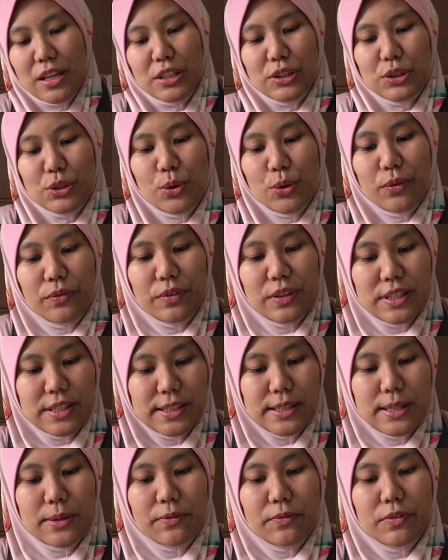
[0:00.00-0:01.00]
So first
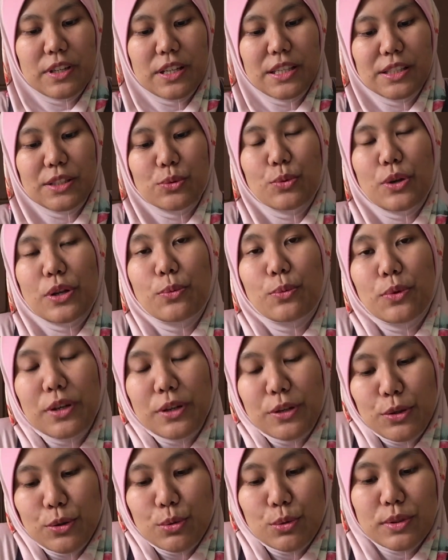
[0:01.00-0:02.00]
thing first, when we're
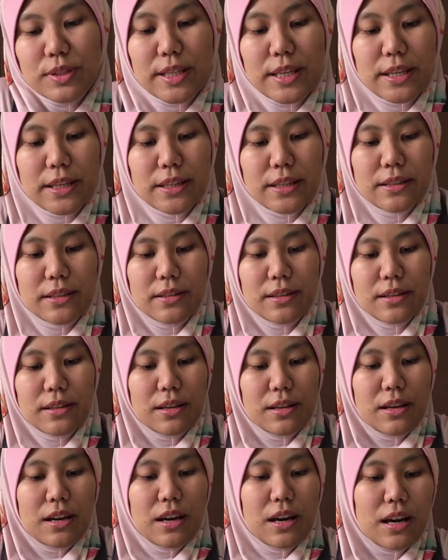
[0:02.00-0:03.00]
using
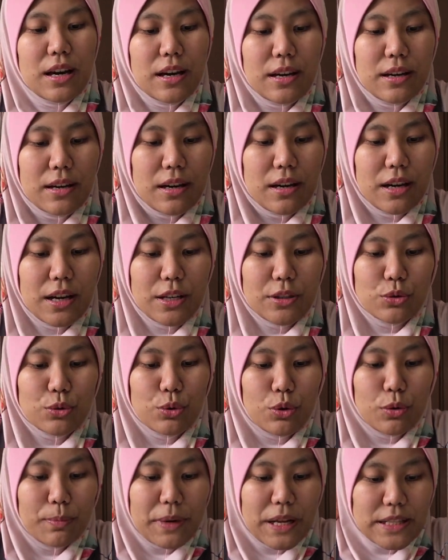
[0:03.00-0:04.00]
hot
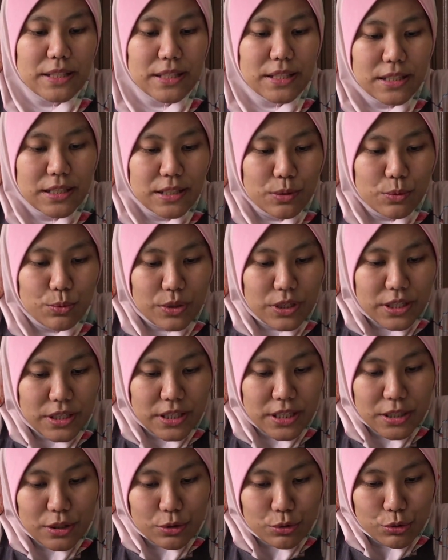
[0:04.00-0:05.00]
cold butter, we
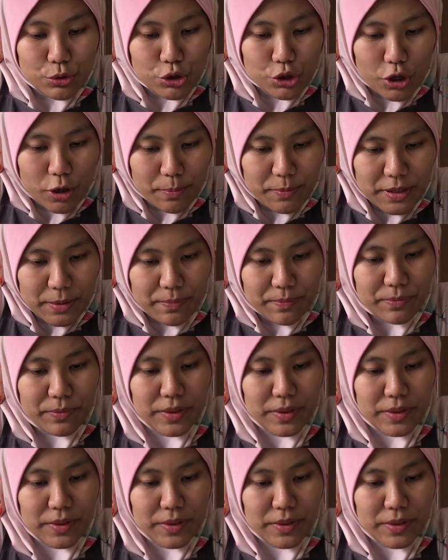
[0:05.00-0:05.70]
need to chop them.